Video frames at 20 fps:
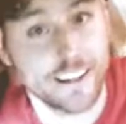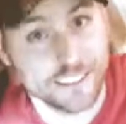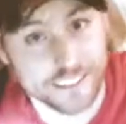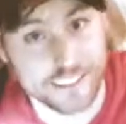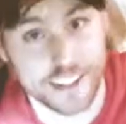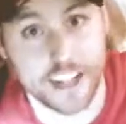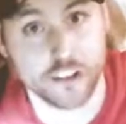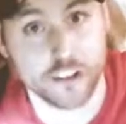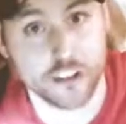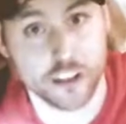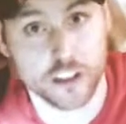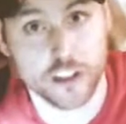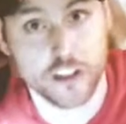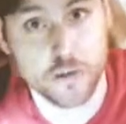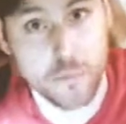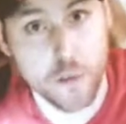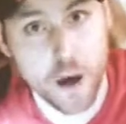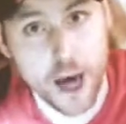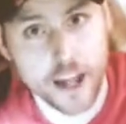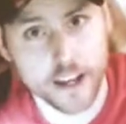extension in the
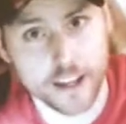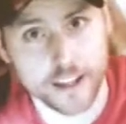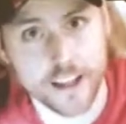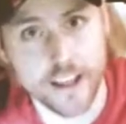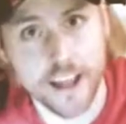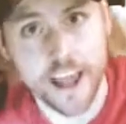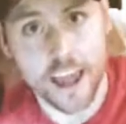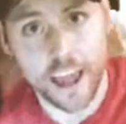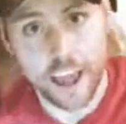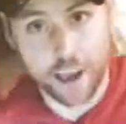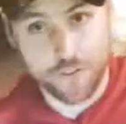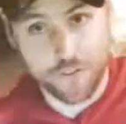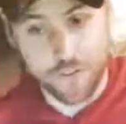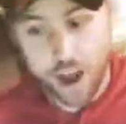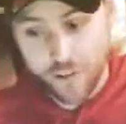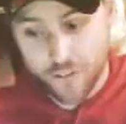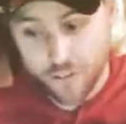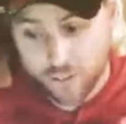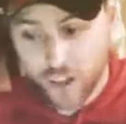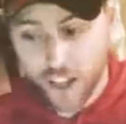body. If
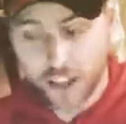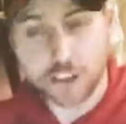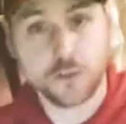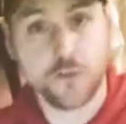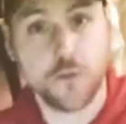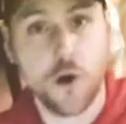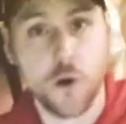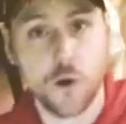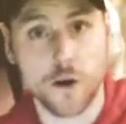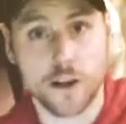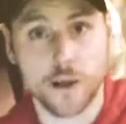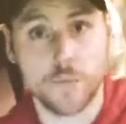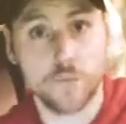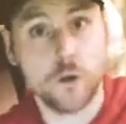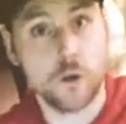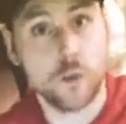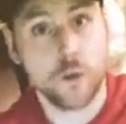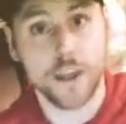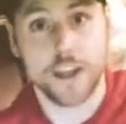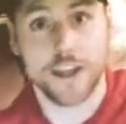I flex forward, I'm
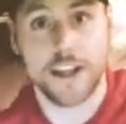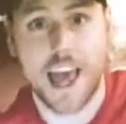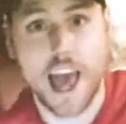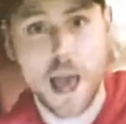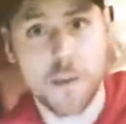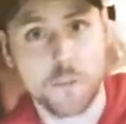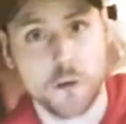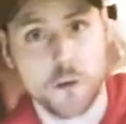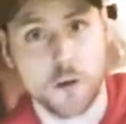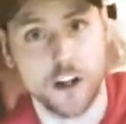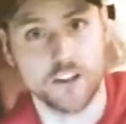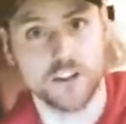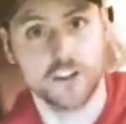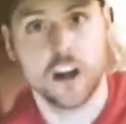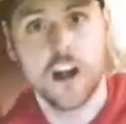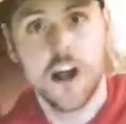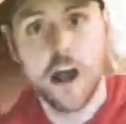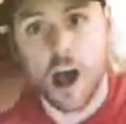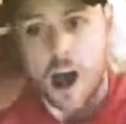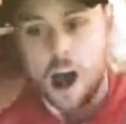doing an ab crunch.
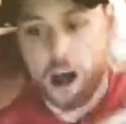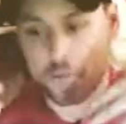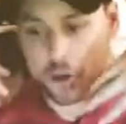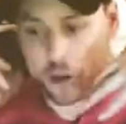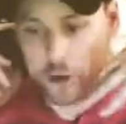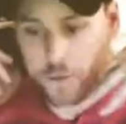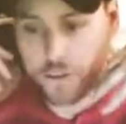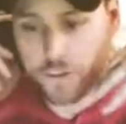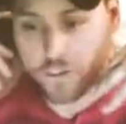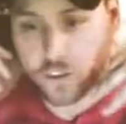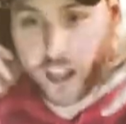I'm going to be